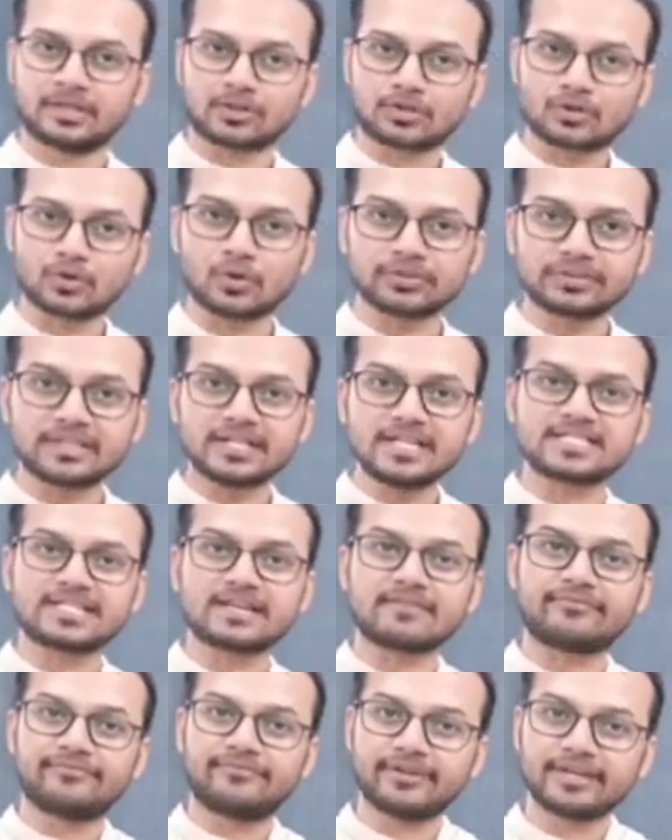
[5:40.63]
Growth
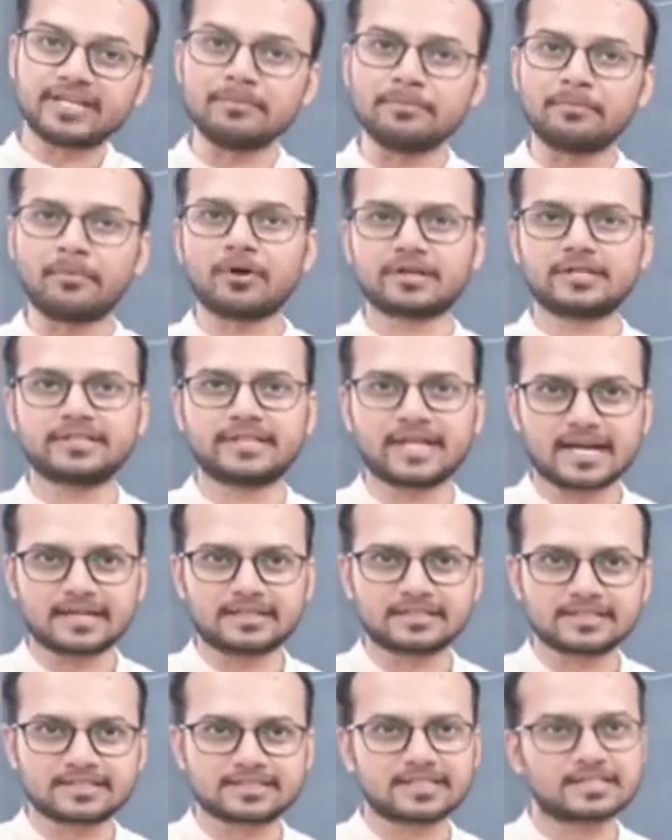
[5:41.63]
is a very important
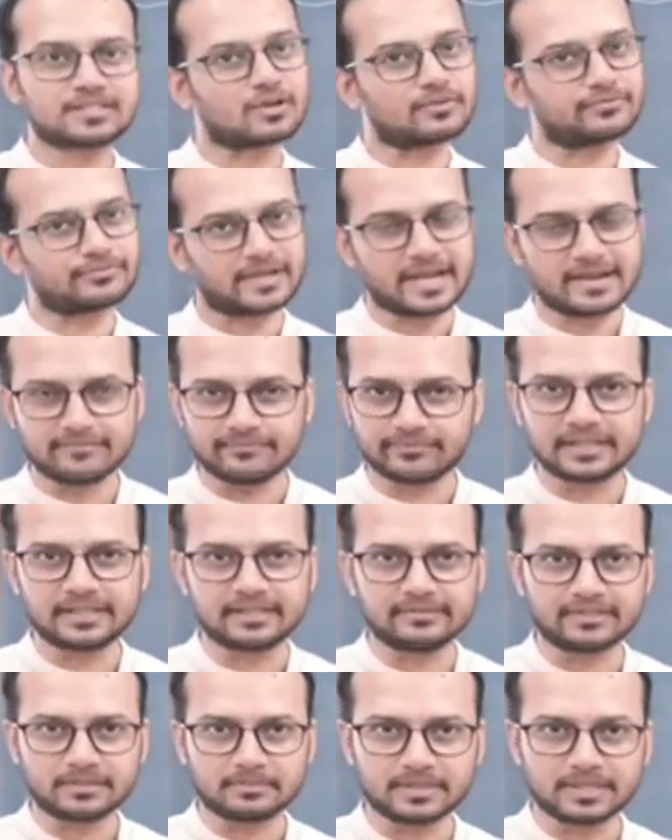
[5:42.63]
characteristic of every
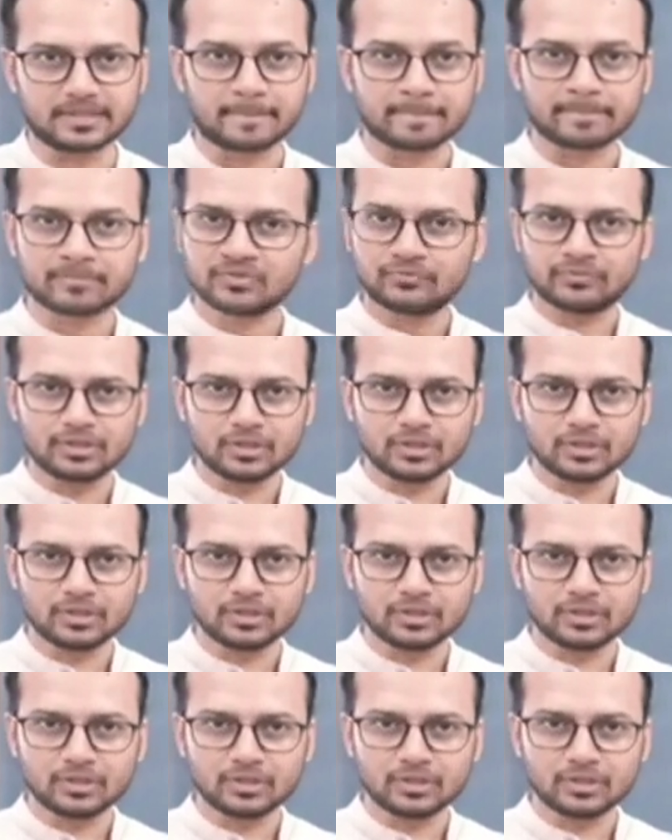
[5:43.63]
living being.